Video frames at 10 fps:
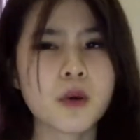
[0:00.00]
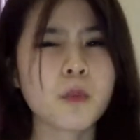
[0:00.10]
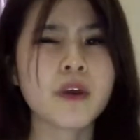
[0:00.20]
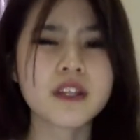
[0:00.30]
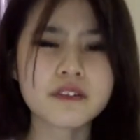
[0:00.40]

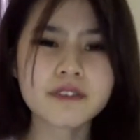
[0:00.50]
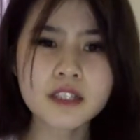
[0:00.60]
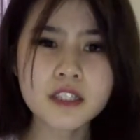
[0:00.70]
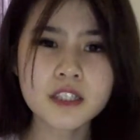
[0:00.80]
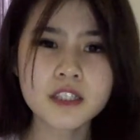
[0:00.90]
whenever
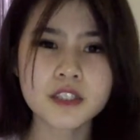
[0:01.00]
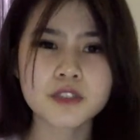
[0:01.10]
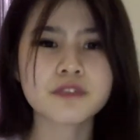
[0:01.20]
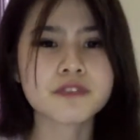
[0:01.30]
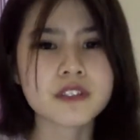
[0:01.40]
you
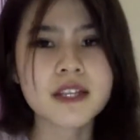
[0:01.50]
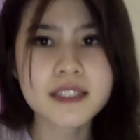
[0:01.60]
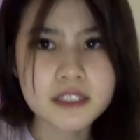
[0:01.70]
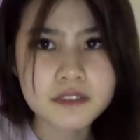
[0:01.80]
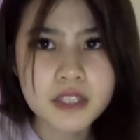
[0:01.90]
feel like
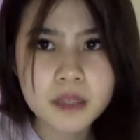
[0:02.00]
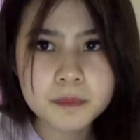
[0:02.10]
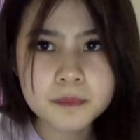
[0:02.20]
giving up,